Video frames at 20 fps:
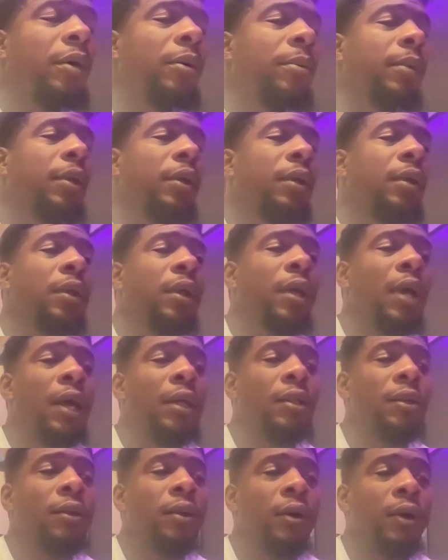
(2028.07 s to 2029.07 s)
man.
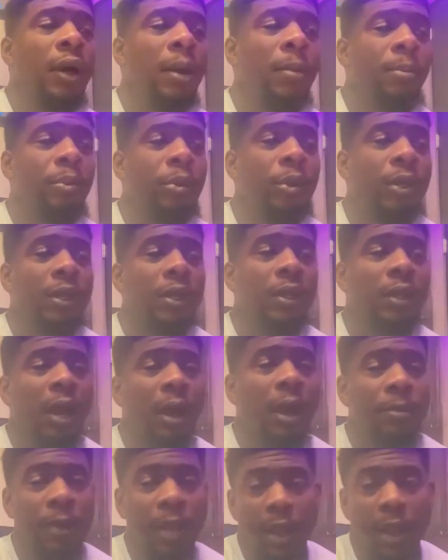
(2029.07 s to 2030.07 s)
You know, I'm
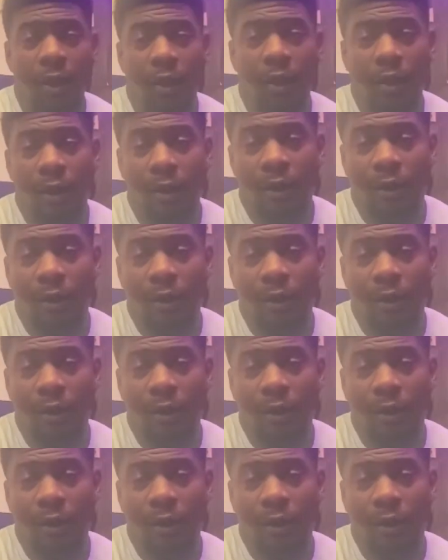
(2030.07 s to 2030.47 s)
not hard to